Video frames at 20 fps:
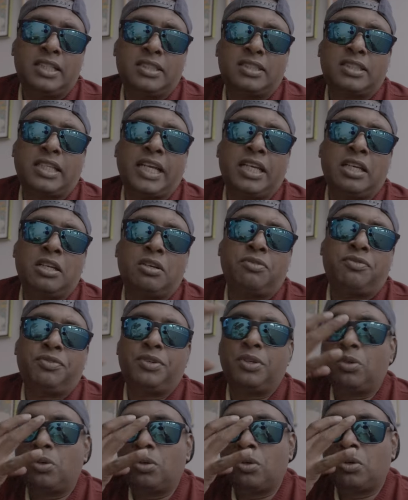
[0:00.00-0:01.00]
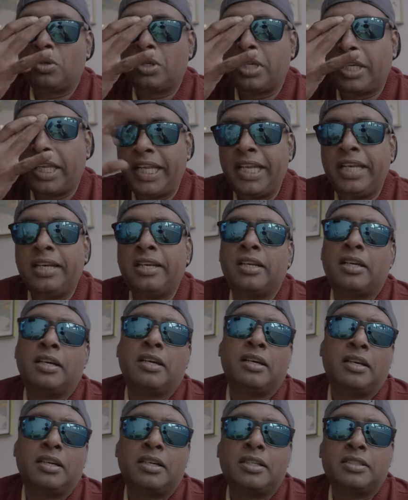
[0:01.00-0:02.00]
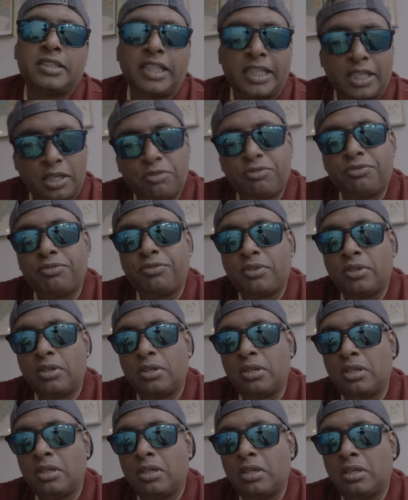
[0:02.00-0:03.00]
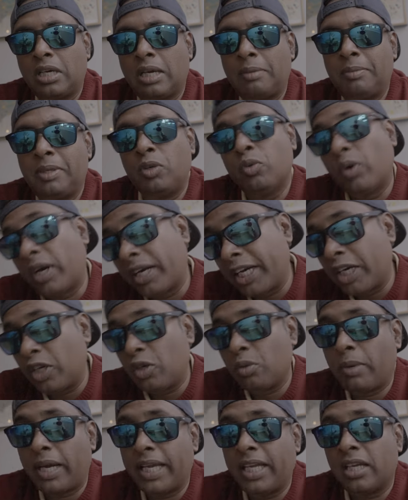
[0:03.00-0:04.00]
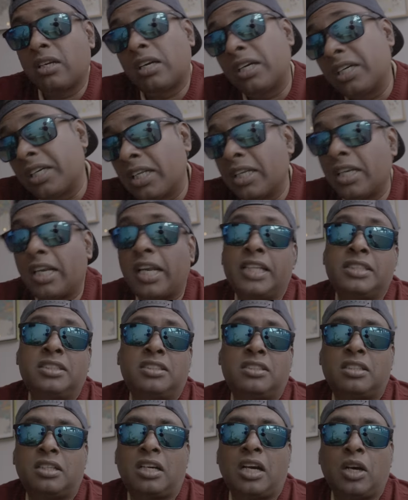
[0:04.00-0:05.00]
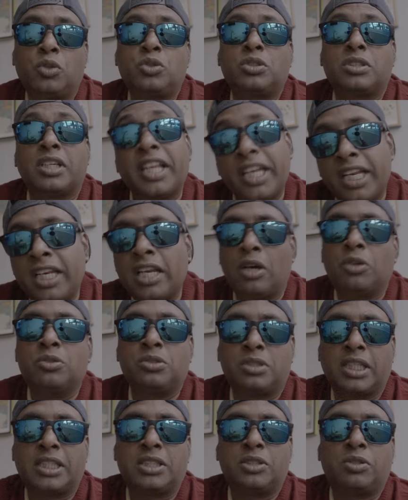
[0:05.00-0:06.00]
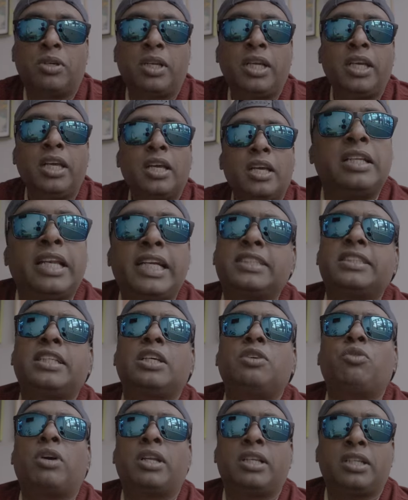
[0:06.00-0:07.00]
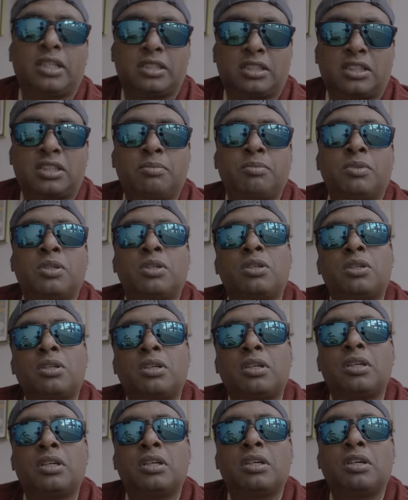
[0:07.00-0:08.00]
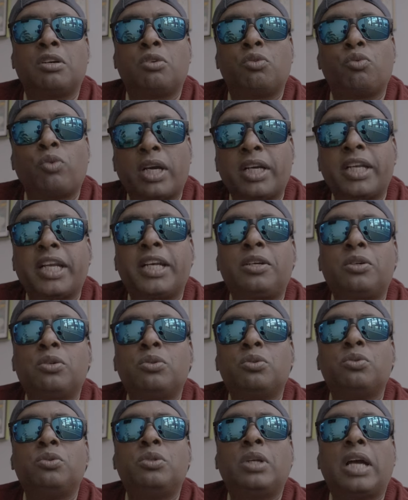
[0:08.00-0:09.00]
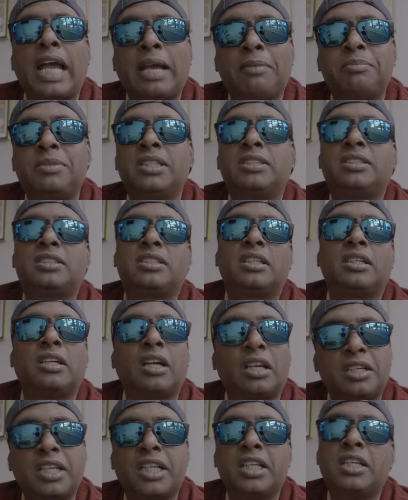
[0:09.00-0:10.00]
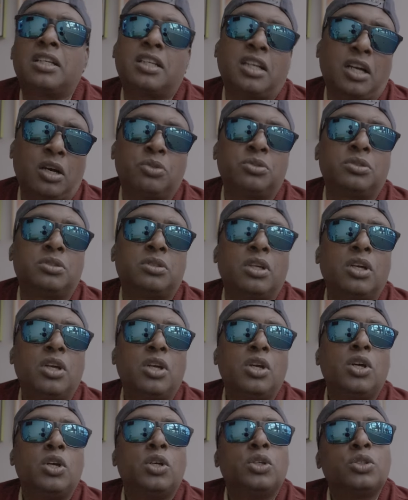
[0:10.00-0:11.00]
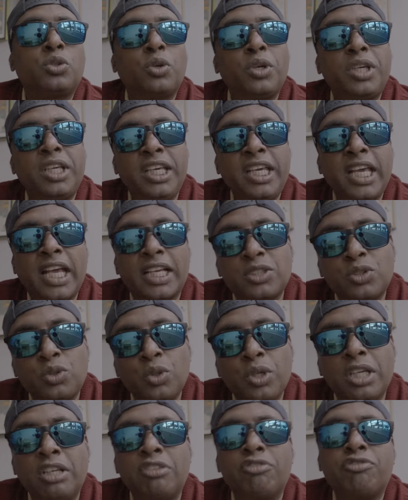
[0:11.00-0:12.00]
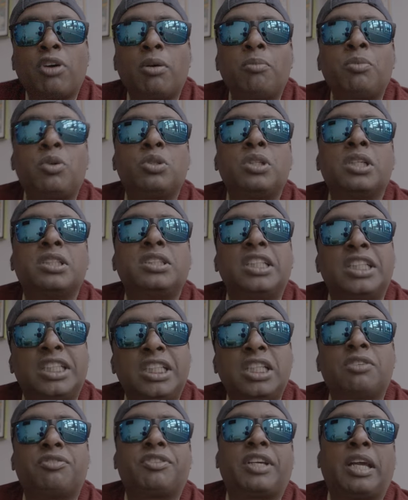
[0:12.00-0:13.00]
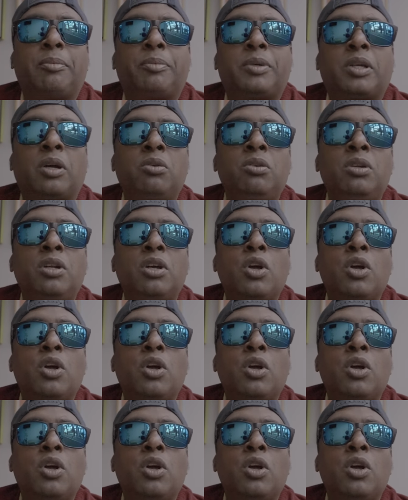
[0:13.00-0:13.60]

this kind of, you know, green uh, set of, uh, I mean, wanted to buy a containerized house, green house actually. Let's say one customer uh, wanted to have this container house. So he has to inform to the City of Cape Town,